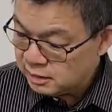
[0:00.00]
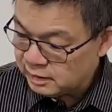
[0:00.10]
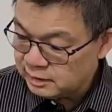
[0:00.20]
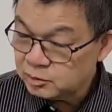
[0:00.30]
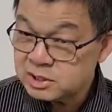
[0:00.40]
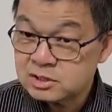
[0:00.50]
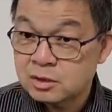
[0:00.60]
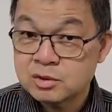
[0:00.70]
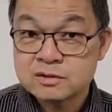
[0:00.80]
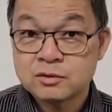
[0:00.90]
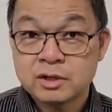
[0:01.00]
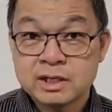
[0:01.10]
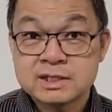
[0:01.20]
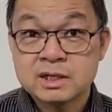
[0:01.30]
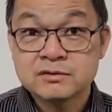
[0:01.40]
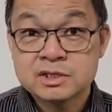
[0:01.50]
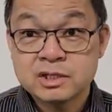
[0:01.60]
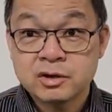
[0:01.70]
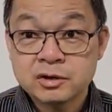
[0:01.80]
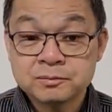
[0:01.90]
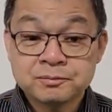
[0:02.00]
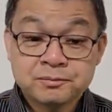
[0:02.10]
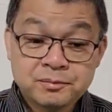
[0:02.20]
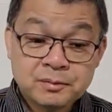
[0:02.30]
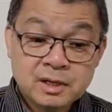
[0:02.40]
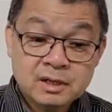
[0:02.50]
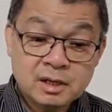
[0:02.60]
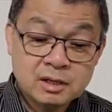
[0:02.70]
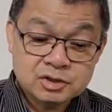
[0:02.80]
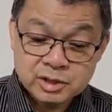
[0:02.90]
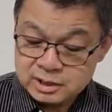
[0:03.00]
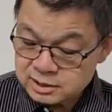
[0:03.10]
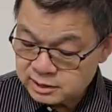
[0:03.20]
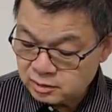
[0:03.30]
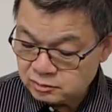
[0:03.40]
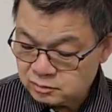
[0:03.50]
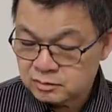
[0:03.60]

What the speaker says: And another one I saw was for like a 7CR Chinese steel.